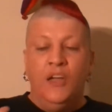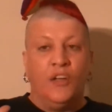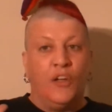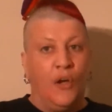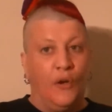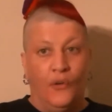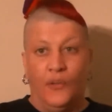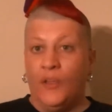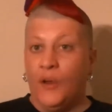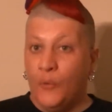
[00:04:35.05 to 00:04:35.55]

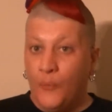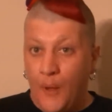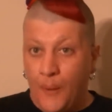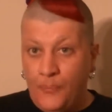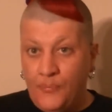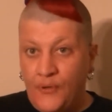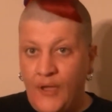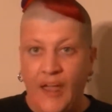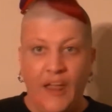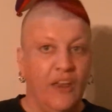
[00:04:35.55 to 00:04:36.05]
Go to their
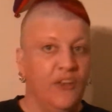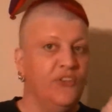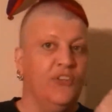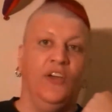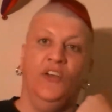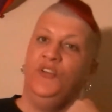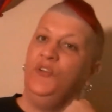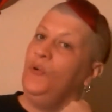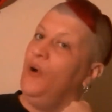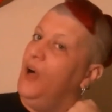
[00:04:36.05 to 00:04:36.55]
website, it
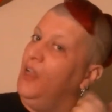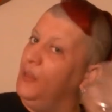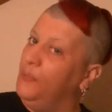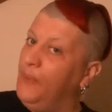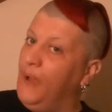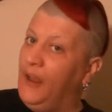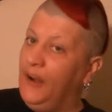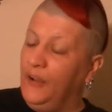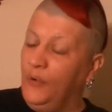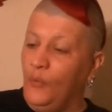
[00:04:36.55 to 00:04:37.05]
tells you all
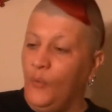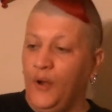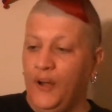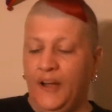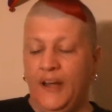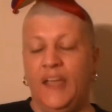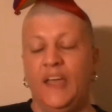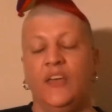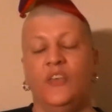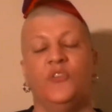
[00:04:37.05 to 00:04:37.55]
about it, what
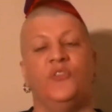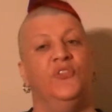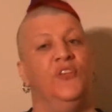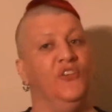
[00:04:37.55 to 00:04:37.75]
it is.